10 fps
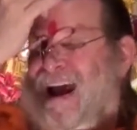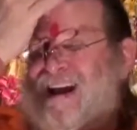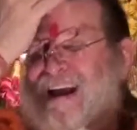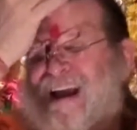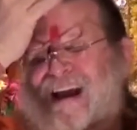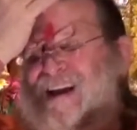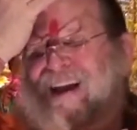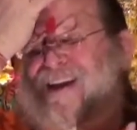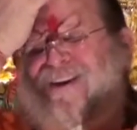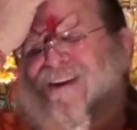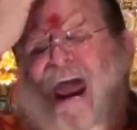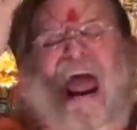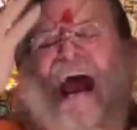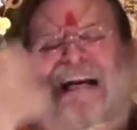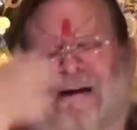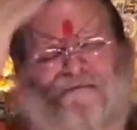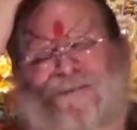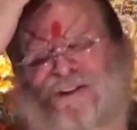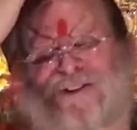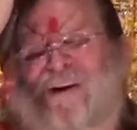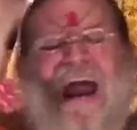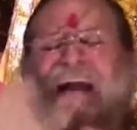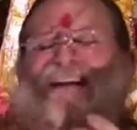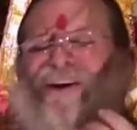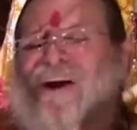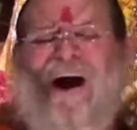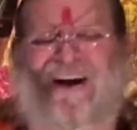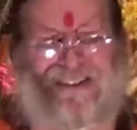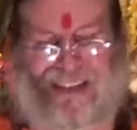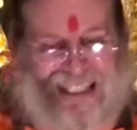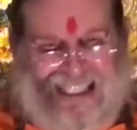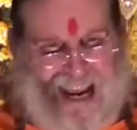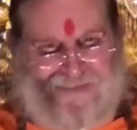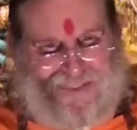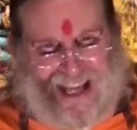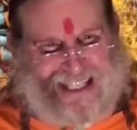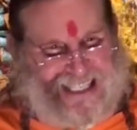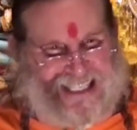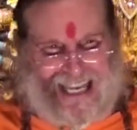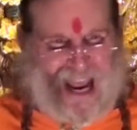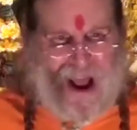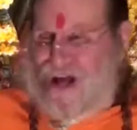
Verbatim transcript: your head and put your head and your heart in the same place and say,